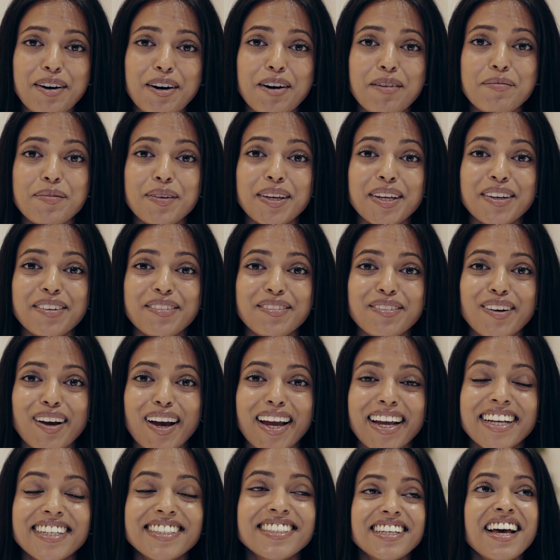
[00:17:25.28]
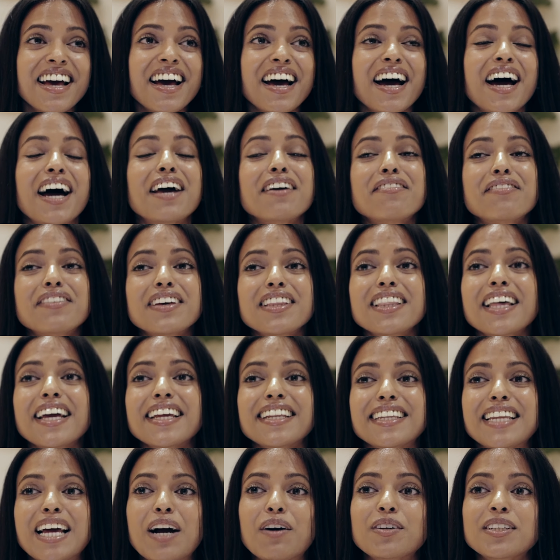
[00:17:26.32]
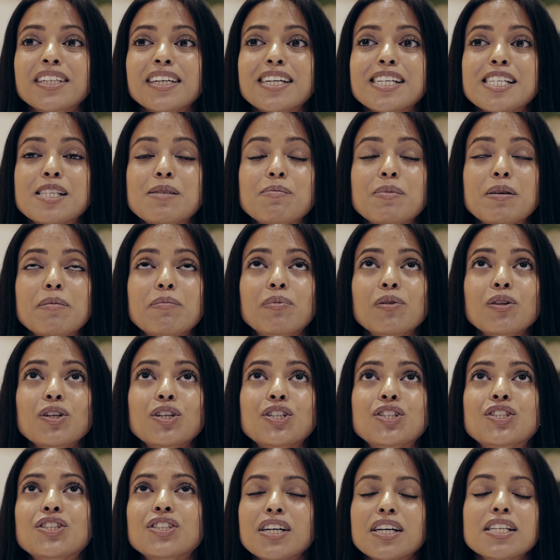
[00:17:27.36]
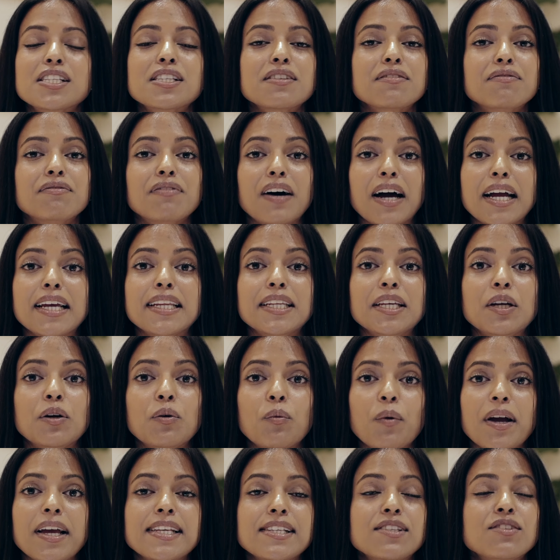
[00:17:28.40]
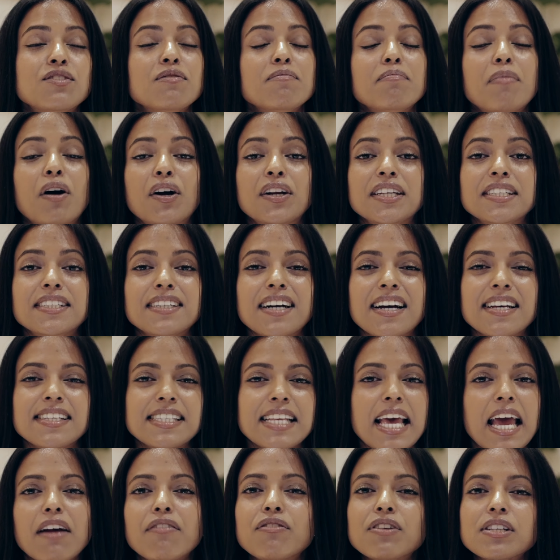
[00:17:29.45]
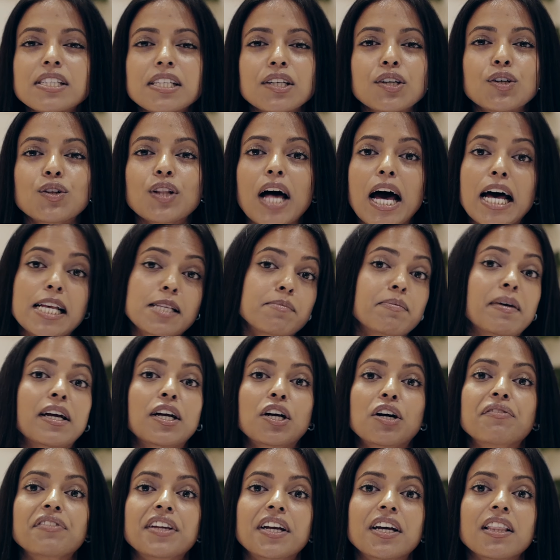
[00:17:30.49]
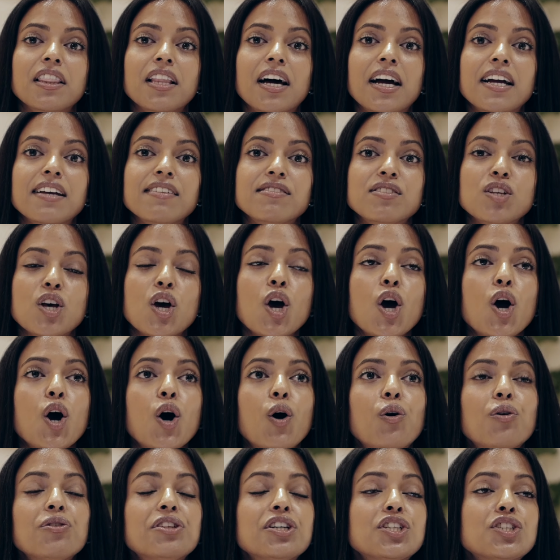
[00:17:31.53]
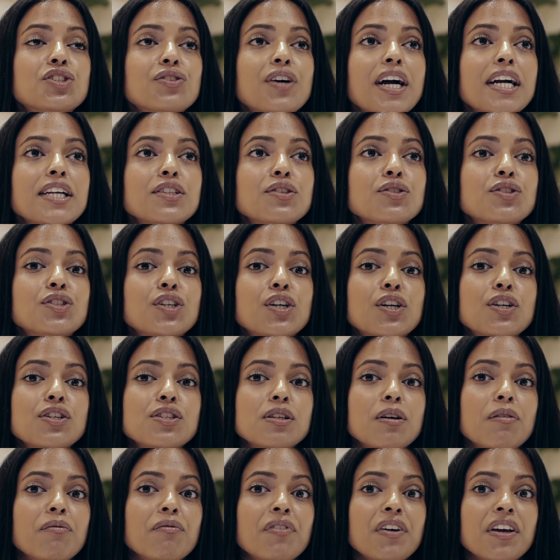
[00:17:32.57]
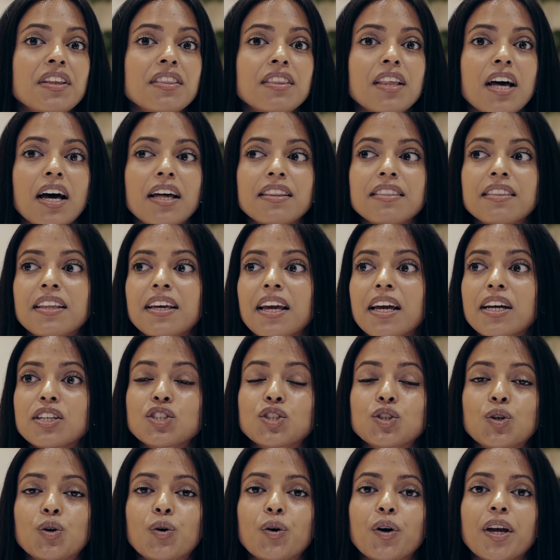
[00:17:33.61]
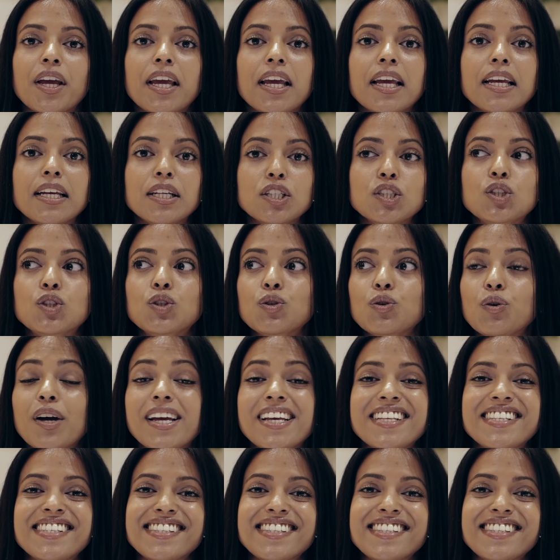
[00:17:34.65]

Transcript: hobby, right? I feel like nowadays people are just finding ways to monetize every single aspect of their lives, or they're trying to turn something that they enjoy into a